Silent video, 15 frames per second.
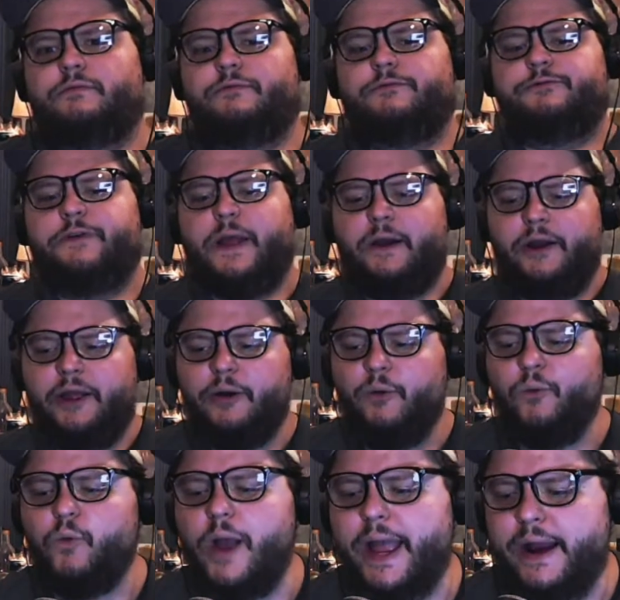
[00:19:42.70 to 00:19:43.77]
very
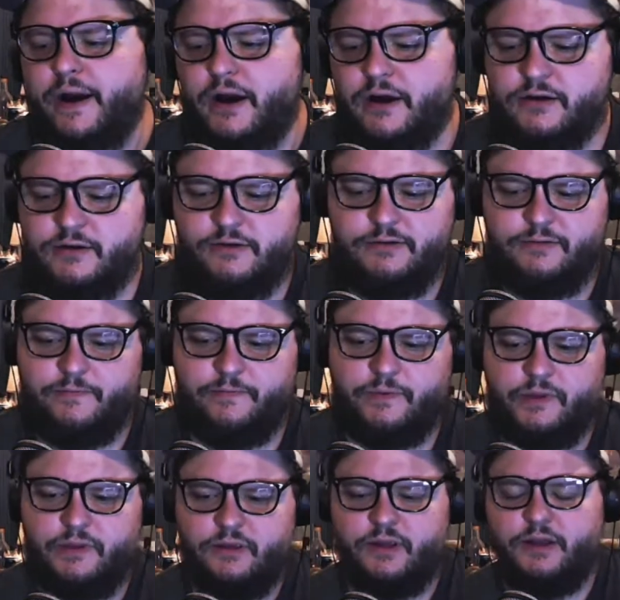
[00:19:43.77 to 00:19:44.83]
aware
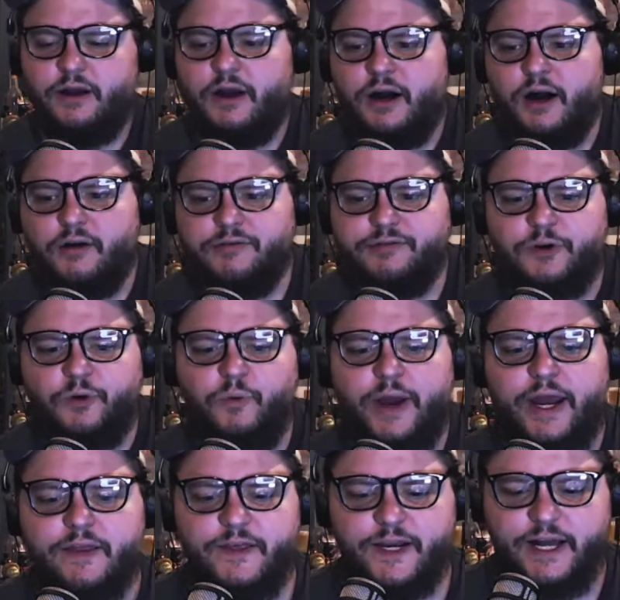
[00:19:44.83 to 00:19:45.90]
of the
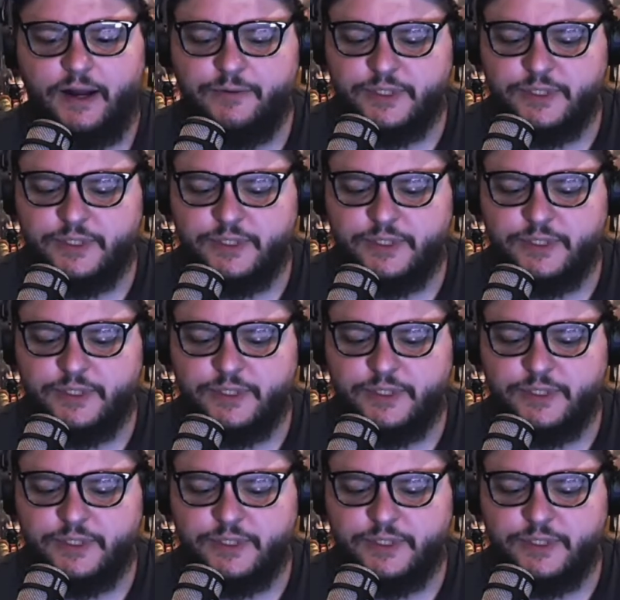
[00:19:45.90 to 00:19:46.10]
way that I